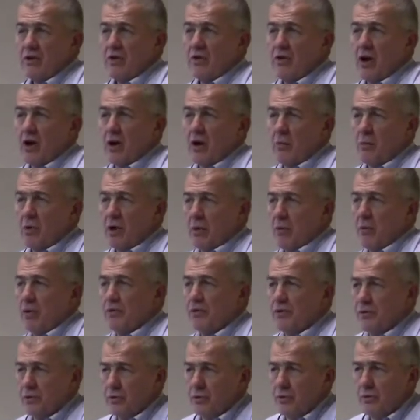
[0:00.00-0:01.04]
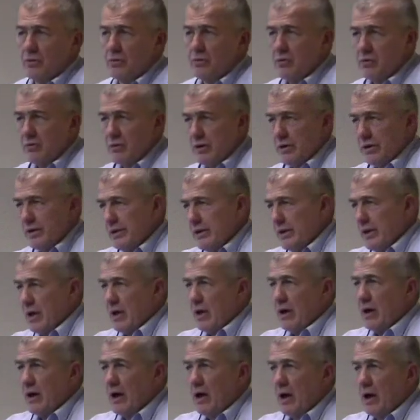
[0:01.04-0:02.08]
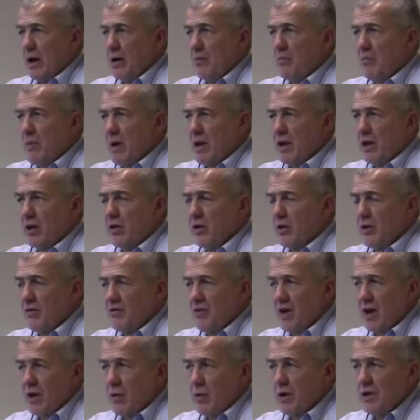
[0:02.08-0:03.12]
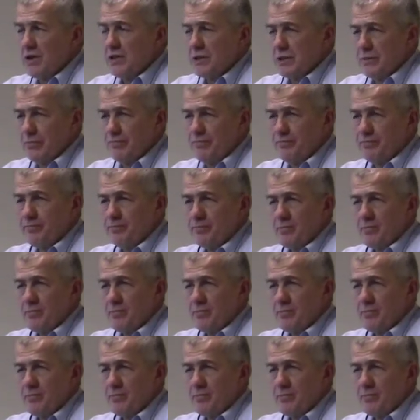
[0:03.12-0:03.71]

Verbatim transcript: you're not going to be able to um, make a good evaluation.